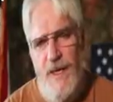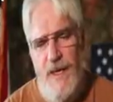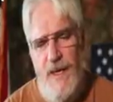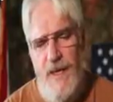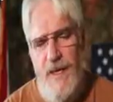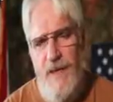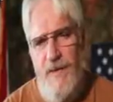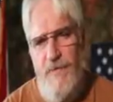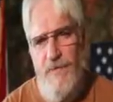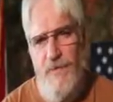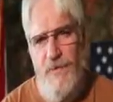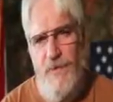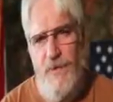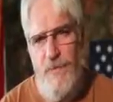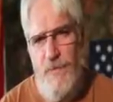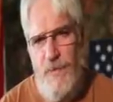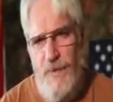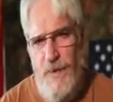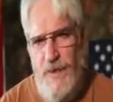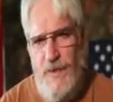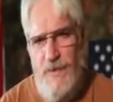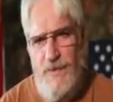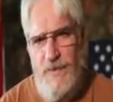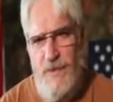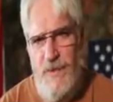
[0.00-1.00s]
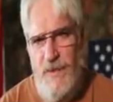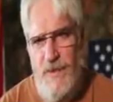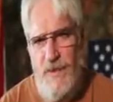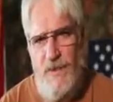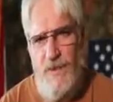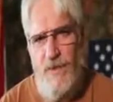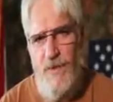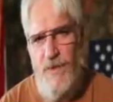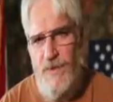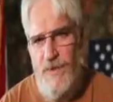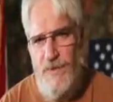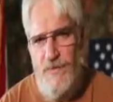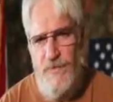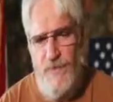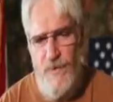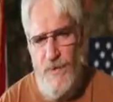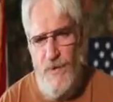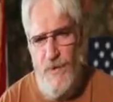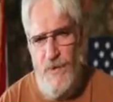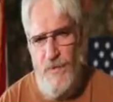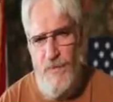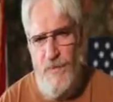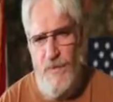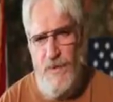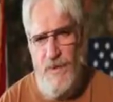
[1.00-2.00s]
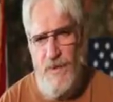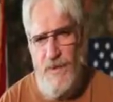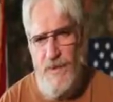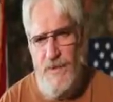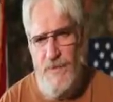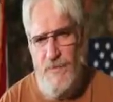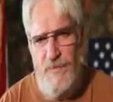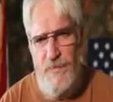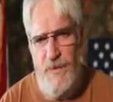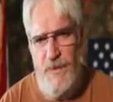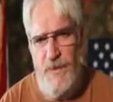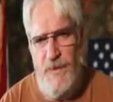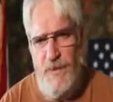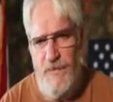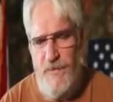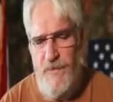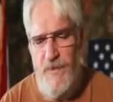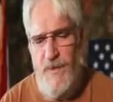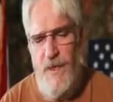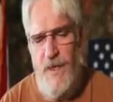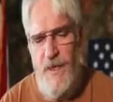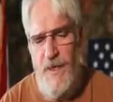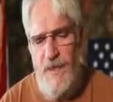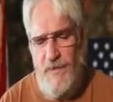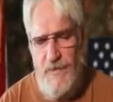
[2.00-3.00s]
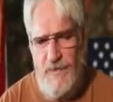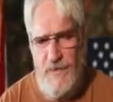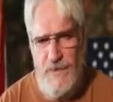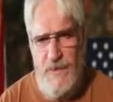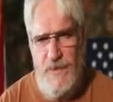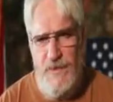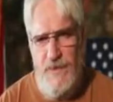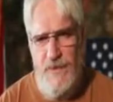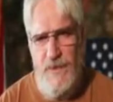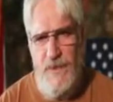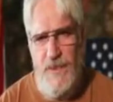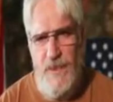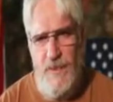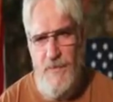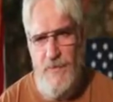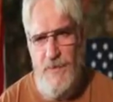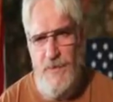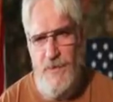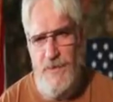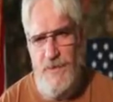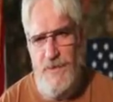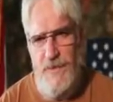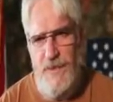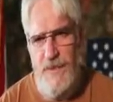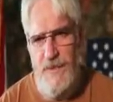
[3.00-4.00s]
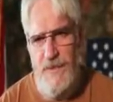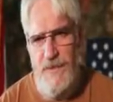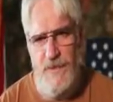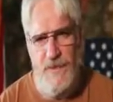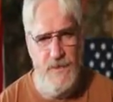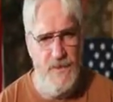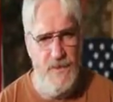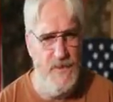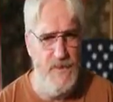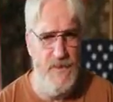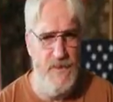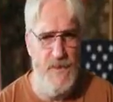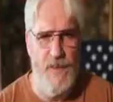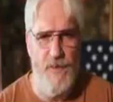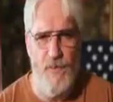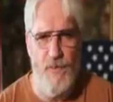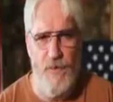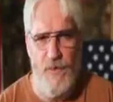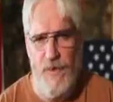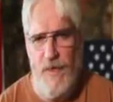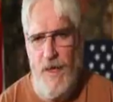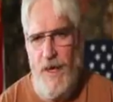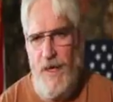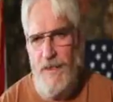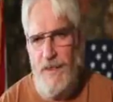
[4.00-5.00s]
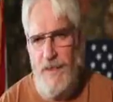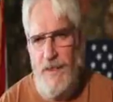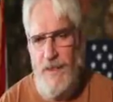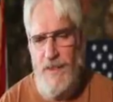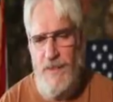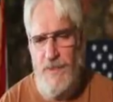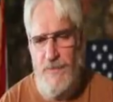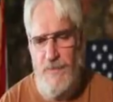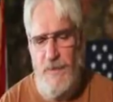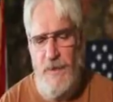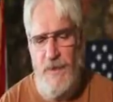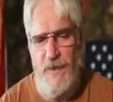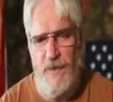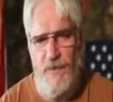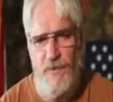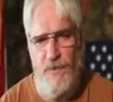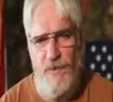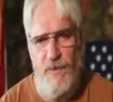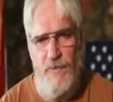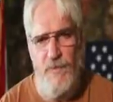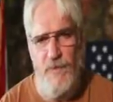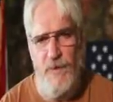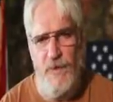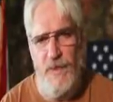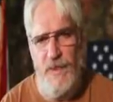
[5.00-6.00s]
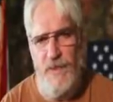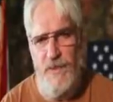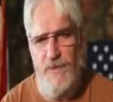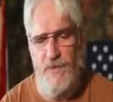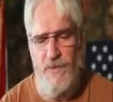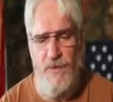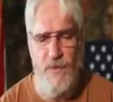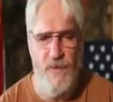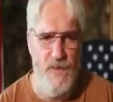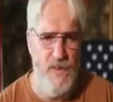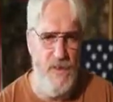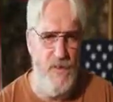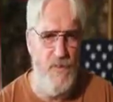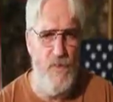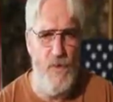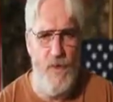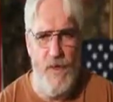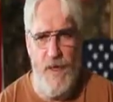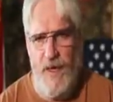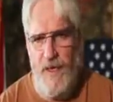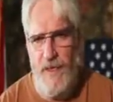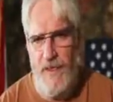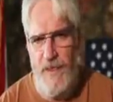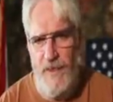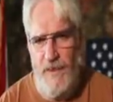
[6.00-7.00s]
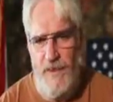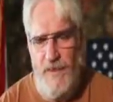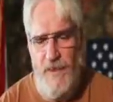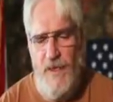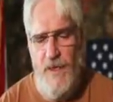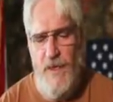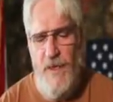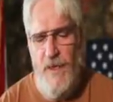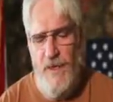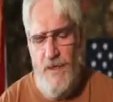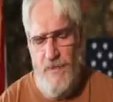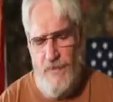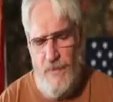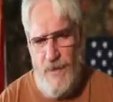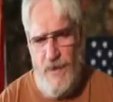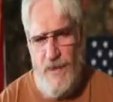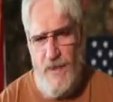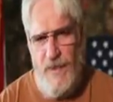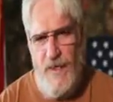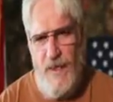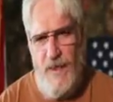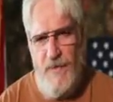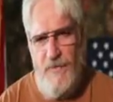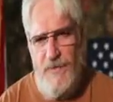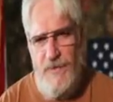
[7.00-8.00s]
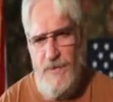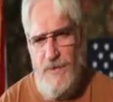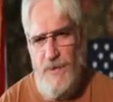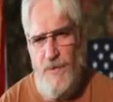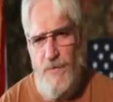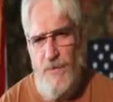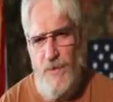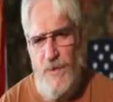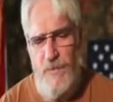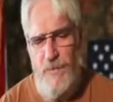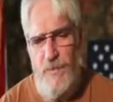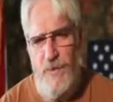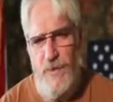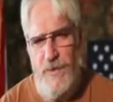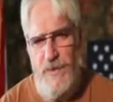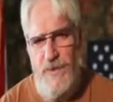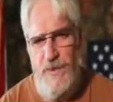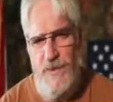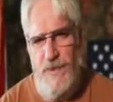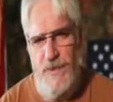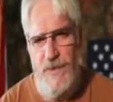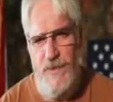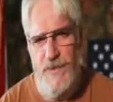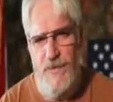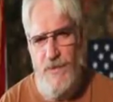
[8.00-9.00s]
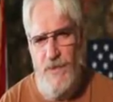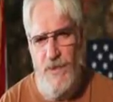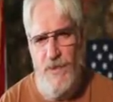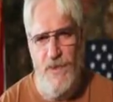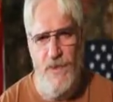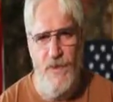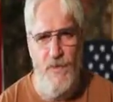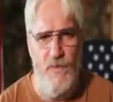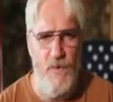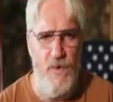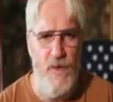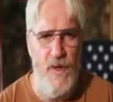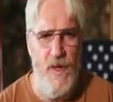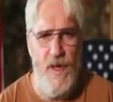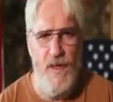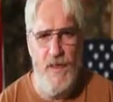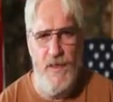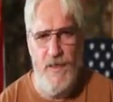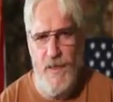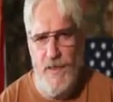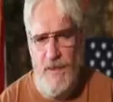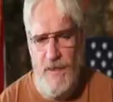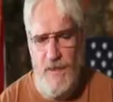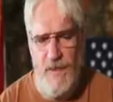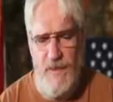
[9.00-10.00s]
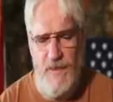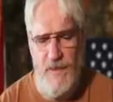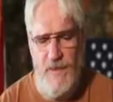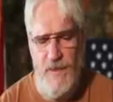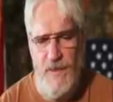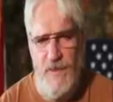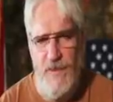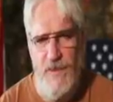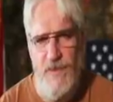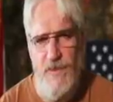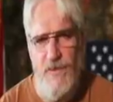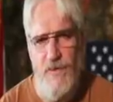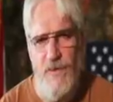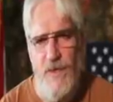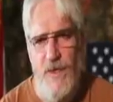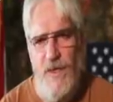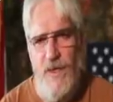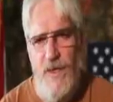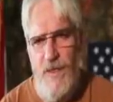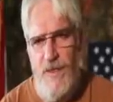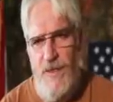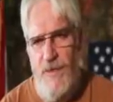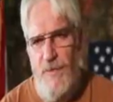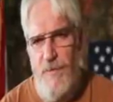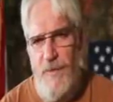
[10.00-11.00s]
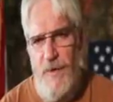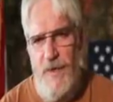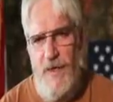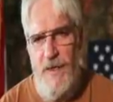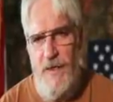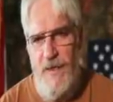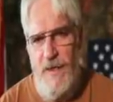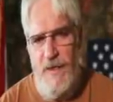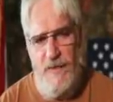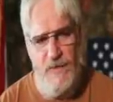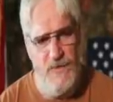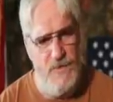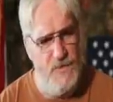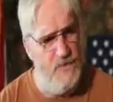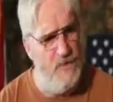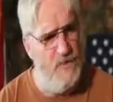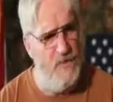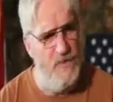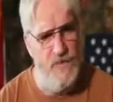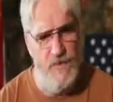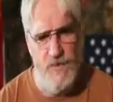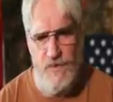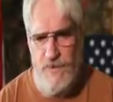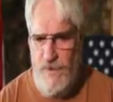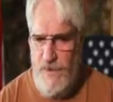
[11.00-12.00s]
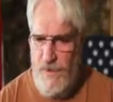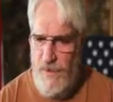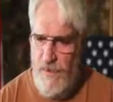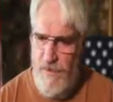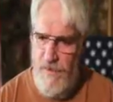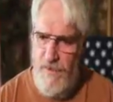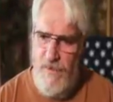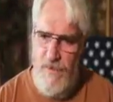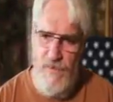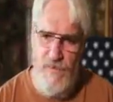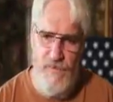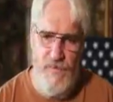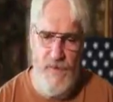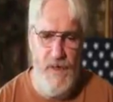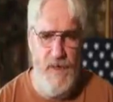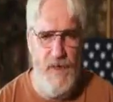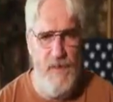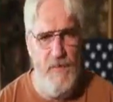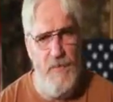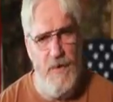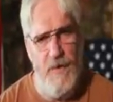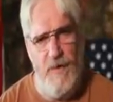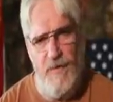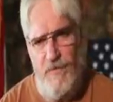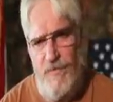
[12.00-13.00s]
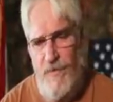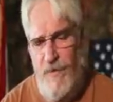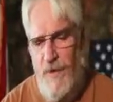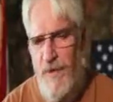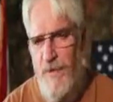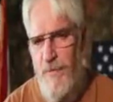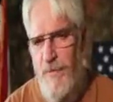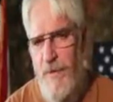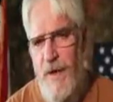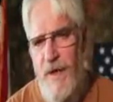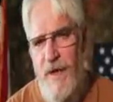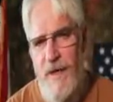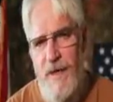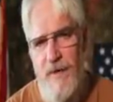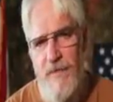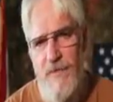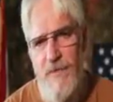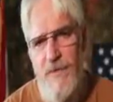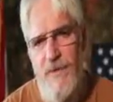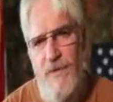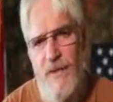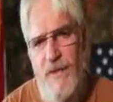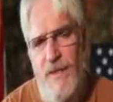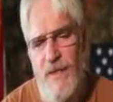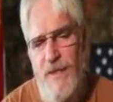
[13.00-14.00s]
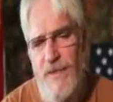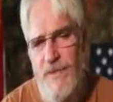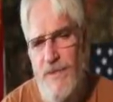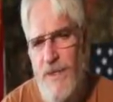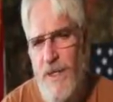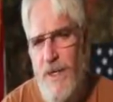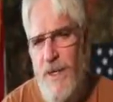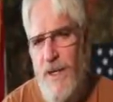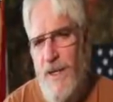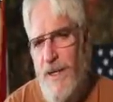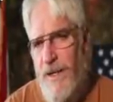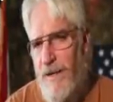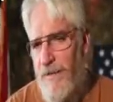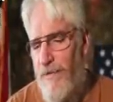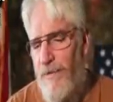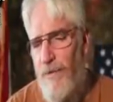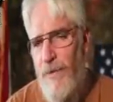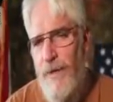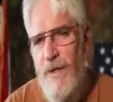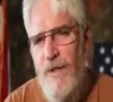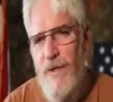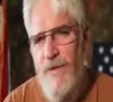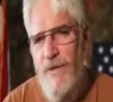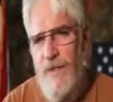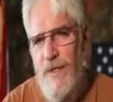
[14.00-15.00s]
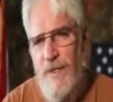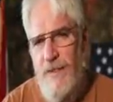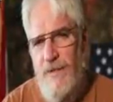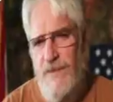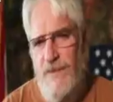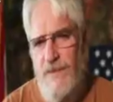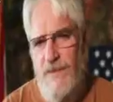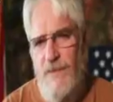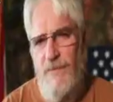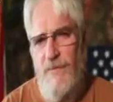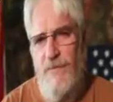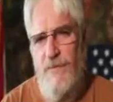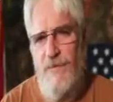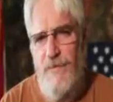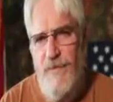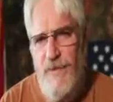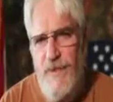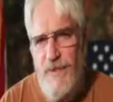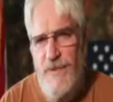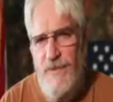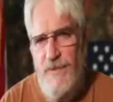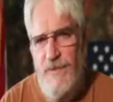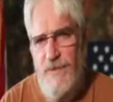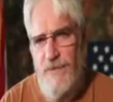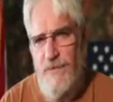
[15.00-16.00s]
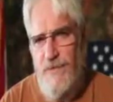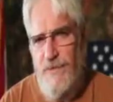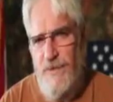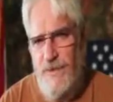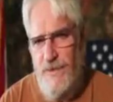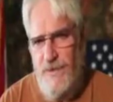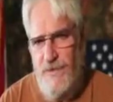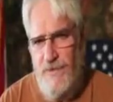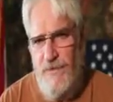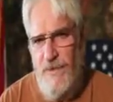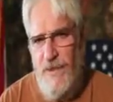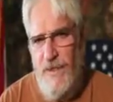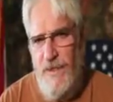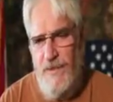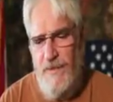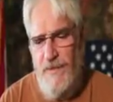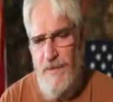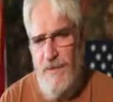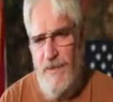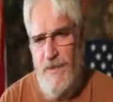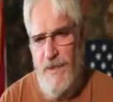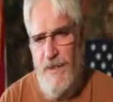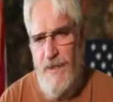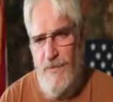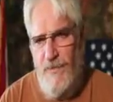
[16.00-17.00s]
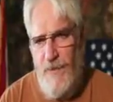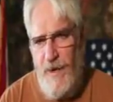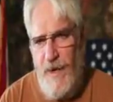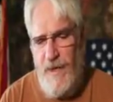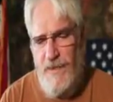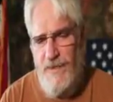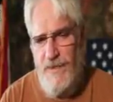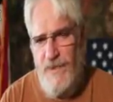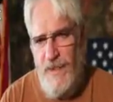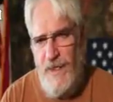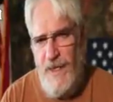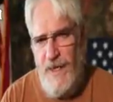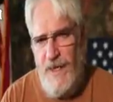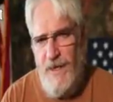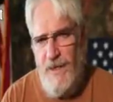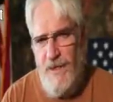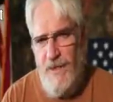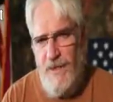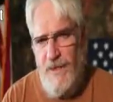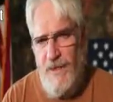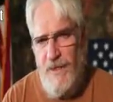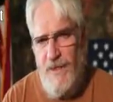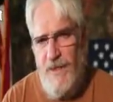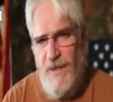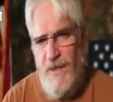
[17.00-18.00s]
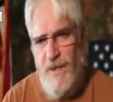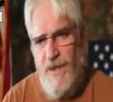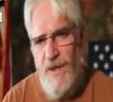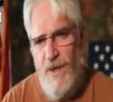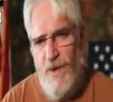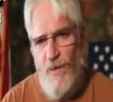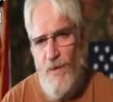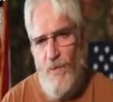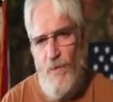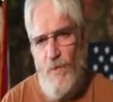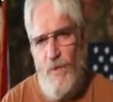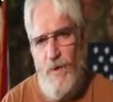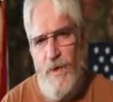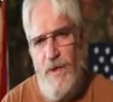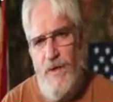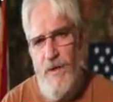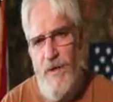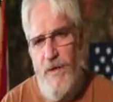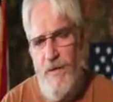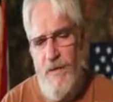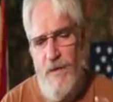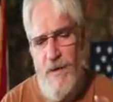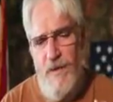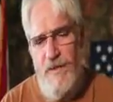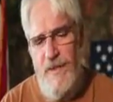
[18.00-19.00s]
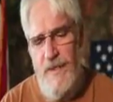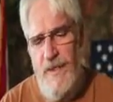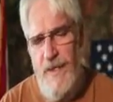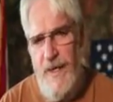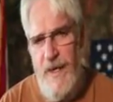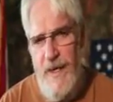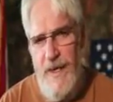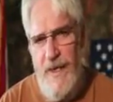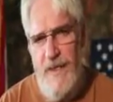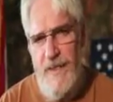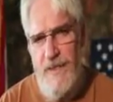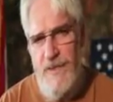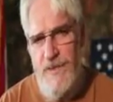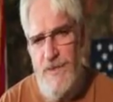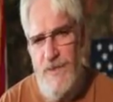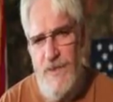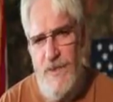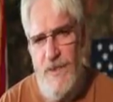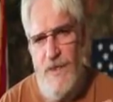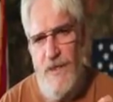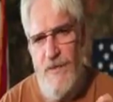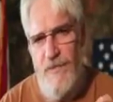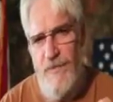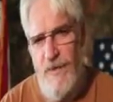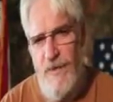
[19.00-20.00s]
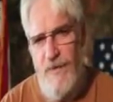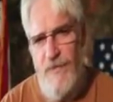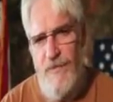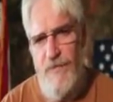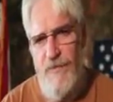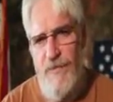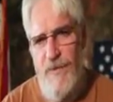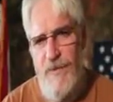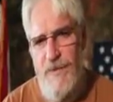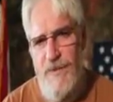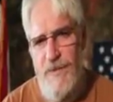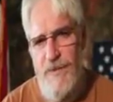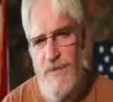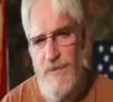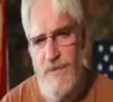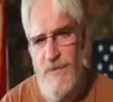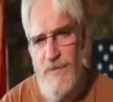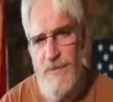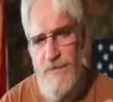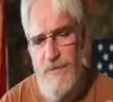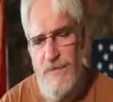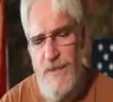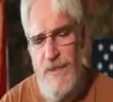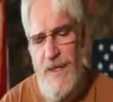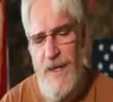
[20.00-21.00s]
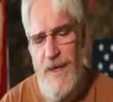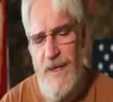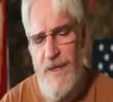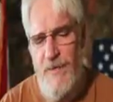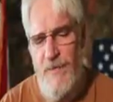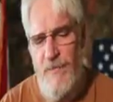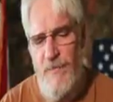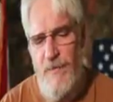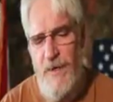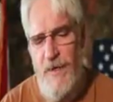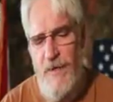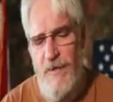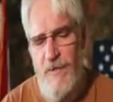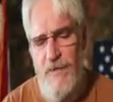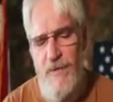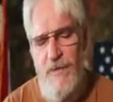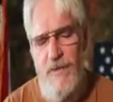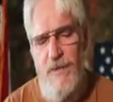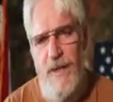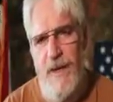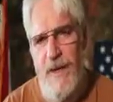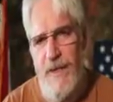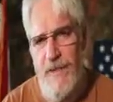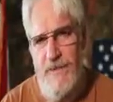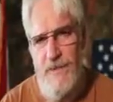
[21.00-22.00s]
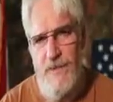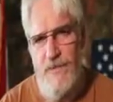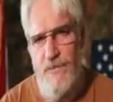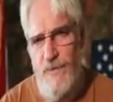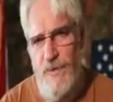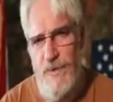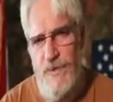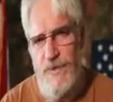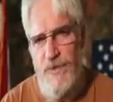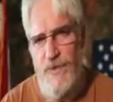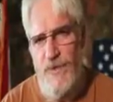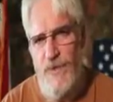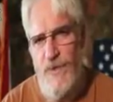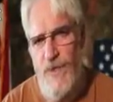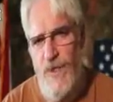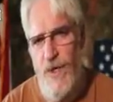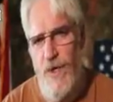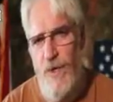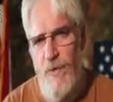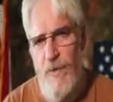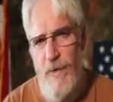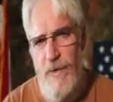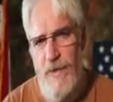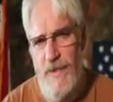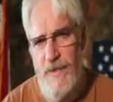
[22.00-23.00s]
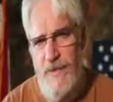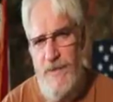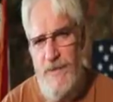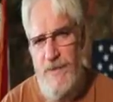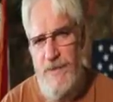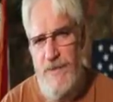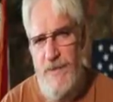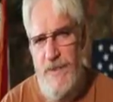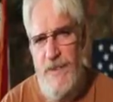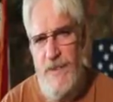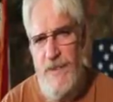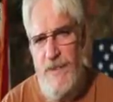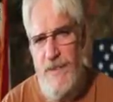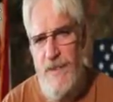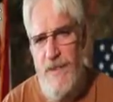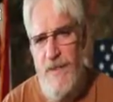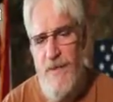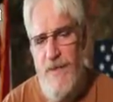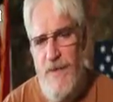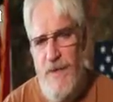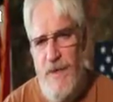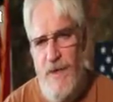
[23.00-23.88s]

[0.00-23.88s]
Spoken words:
If the President goes forward with this bill, if Congress doesn't come to its senses and say we're not going to spend $3.8 trillion, we're not going to run a deficit of $1.6 trillion, we're not going to continue to bail out Social Security, Fannie Mae, Freddie Mac, everything else, if we don't get some fiscal restraint and rationality, we are on the edge of a fiscal nightmare, the likes of which no one has seen.